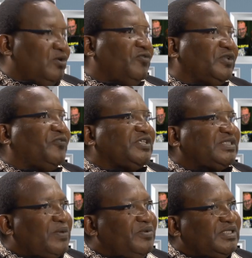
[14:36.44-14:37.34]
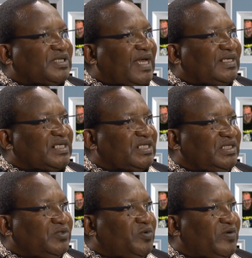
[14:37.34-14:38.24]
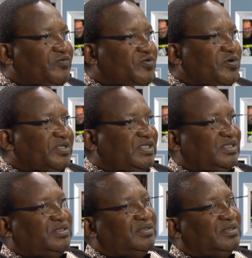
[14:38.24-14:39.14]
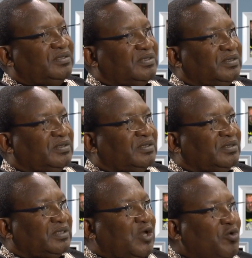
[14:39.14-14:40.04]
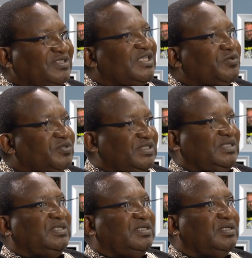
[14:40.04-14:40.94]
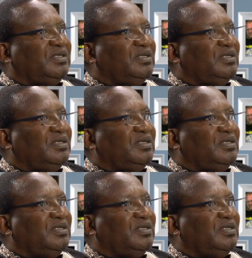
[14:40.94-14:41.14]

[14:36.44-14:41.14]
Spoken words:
For the first time in this country, we have got a constitution